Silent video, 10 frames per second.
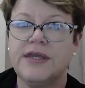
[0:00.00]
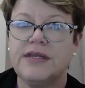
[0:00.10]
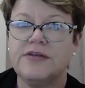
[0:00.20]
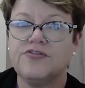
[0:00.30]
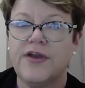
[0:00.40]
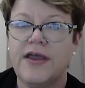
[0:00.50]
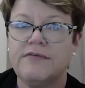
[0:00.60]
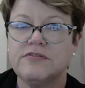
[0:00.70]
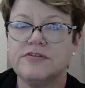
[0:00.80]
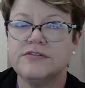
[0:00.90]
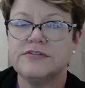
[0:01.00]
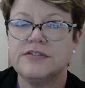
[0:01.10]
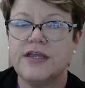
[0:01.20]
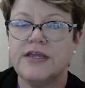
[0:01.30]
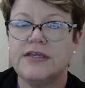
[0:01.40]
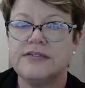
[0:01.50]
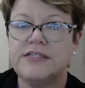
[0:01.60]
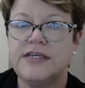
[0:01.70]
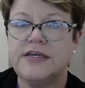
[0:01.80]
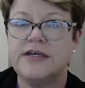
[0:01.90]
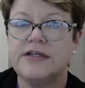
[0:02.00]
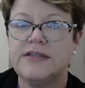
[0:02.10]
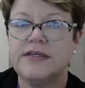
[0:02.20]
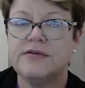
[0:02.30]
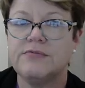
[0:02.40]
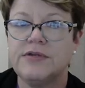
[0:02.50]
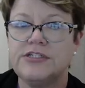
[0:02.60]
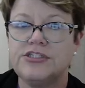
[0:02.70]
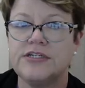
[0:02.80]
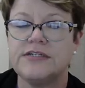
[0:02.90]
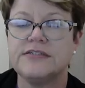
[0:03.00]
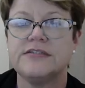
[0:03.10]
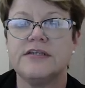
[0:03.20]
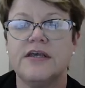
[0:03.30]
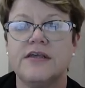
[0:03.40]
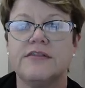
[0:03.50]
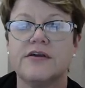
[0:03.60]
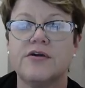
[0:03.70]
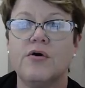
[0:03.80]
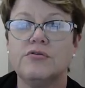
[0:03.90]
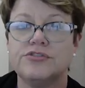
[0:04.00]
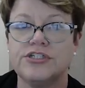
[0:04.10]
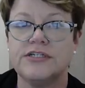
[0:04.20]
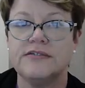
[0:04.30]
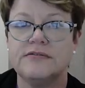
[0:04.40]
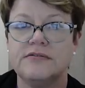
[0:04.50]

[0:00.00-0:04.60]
and it travels until it reaches the Golgi.